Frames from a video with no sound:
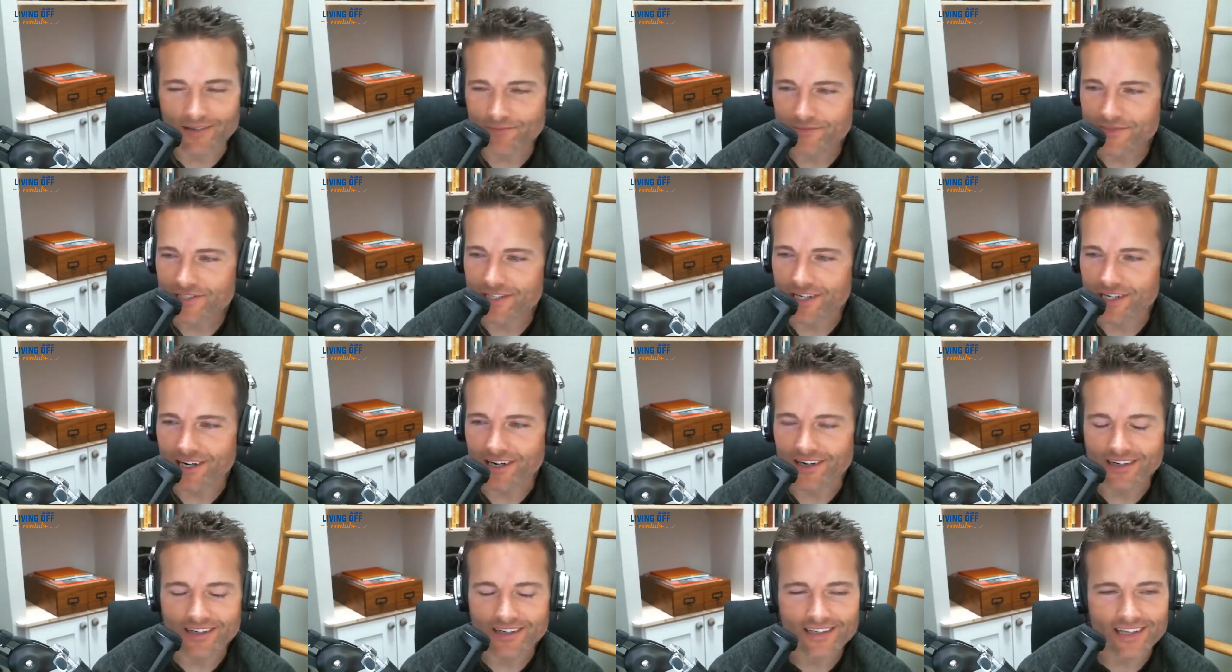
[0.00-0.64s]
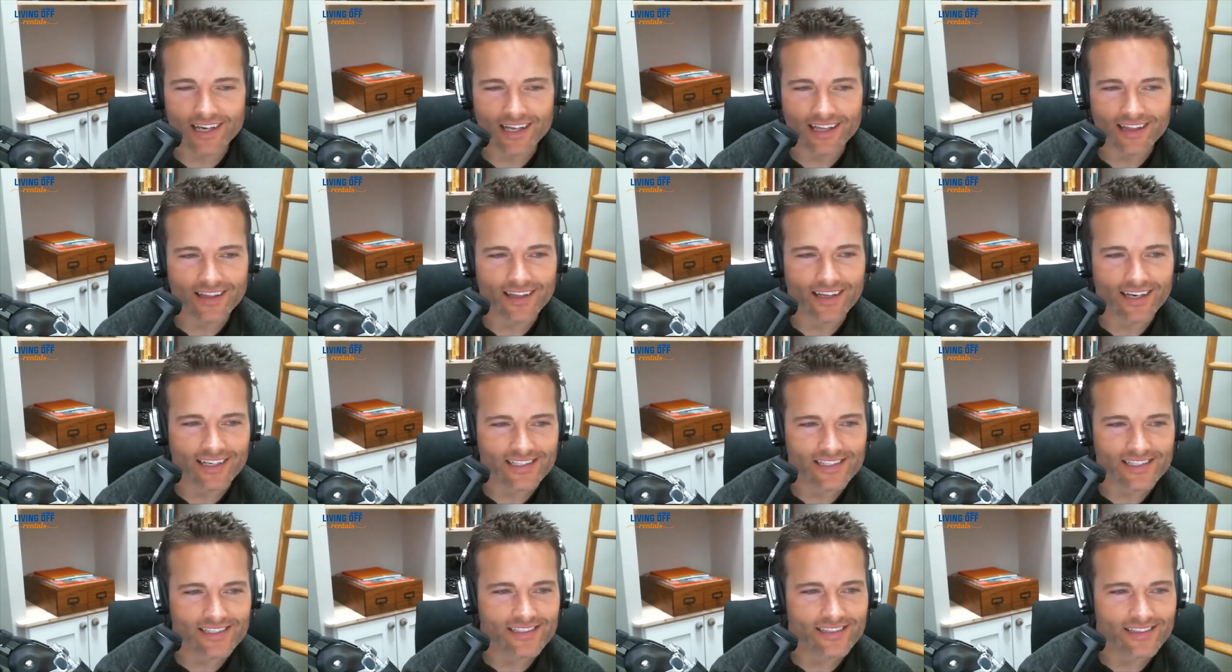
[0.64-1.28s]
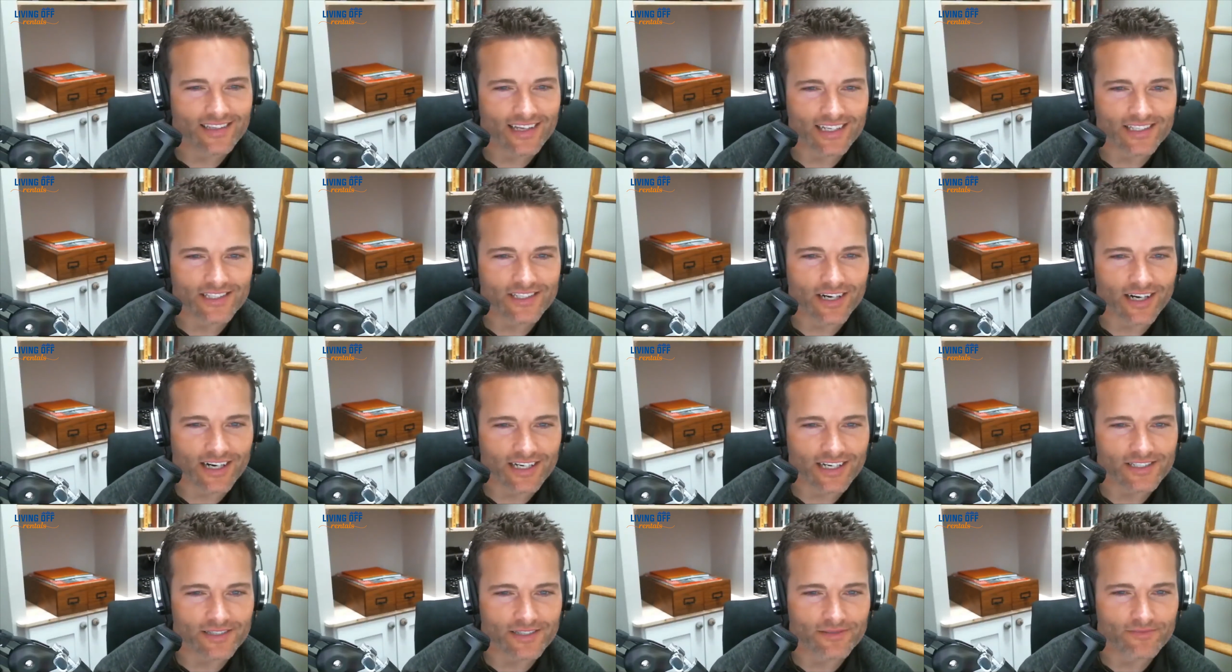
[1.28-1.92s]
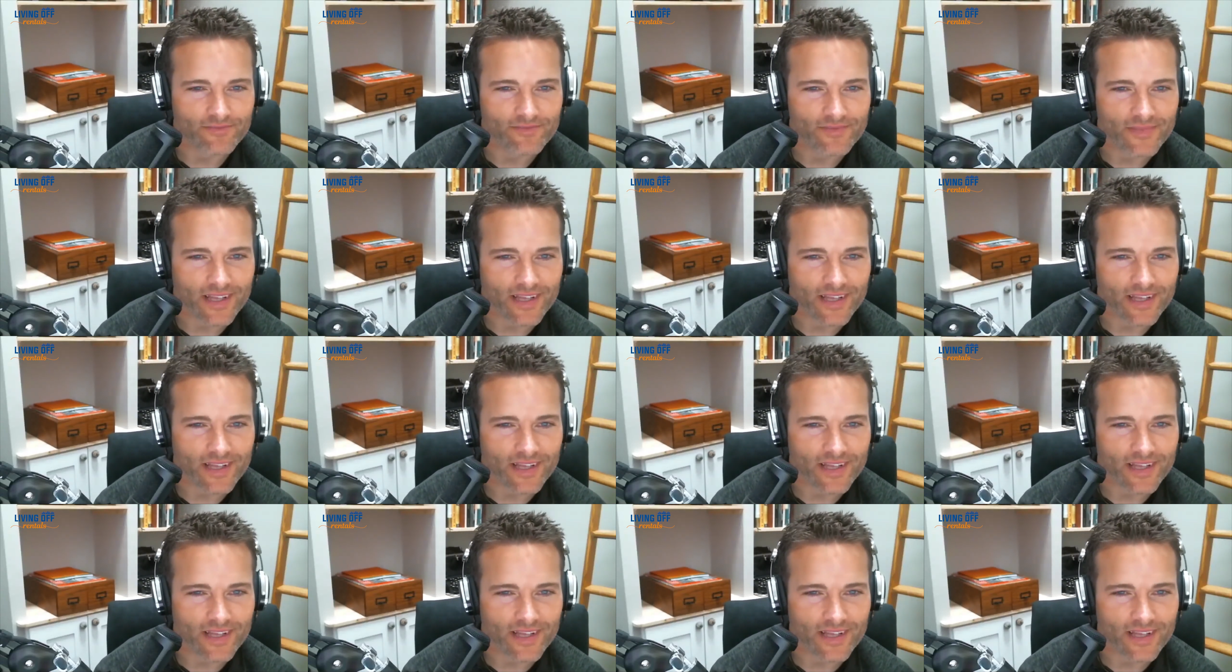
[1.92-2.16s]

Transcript: So that's awesome.